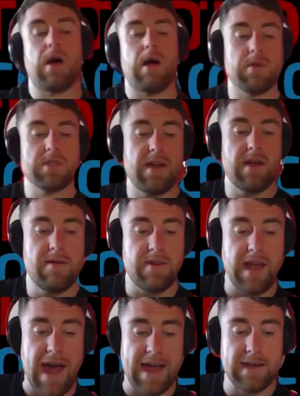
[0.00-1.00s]
an idea there. Every
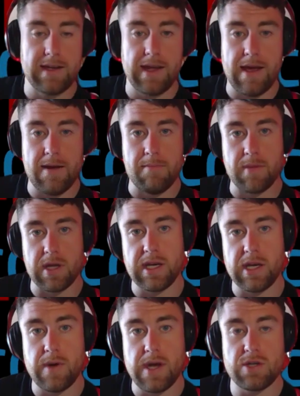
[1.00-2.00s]
hand um,
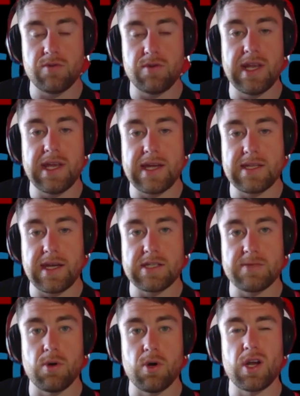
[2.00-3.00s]
continuation really get, gets
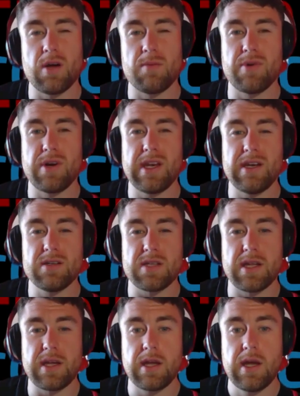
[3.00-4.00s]
broken up, really, doesn't it?